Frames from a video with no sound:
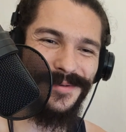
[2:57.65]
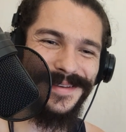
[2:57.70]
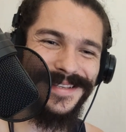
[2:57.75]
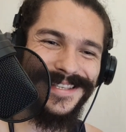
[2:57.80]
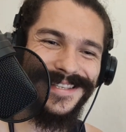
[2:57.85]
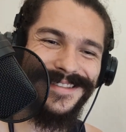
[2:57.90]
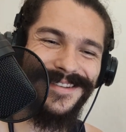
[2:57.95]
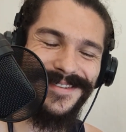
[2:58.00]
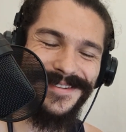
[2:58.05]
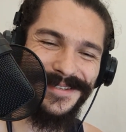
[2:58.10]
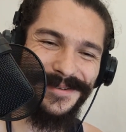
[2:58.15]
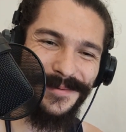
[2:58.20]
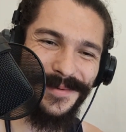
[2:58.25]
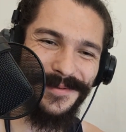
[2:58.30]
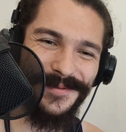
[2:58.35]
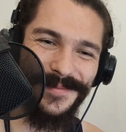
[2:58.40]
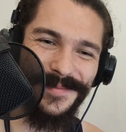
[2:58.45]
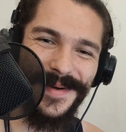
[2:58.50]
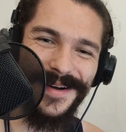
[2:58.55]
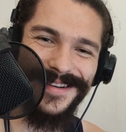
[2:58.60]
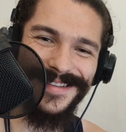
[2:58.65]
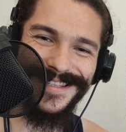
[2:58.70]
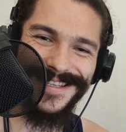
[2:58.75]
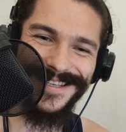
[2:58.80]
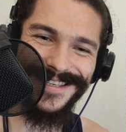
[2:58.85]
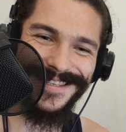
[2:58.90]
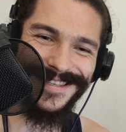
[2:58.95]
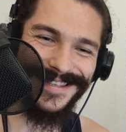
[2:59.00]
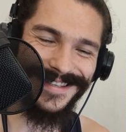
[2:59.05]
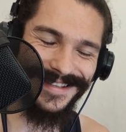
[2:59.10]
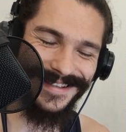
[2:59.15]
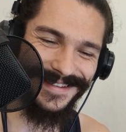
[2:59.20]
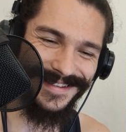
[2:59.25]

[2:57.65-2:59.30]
it started with reminders,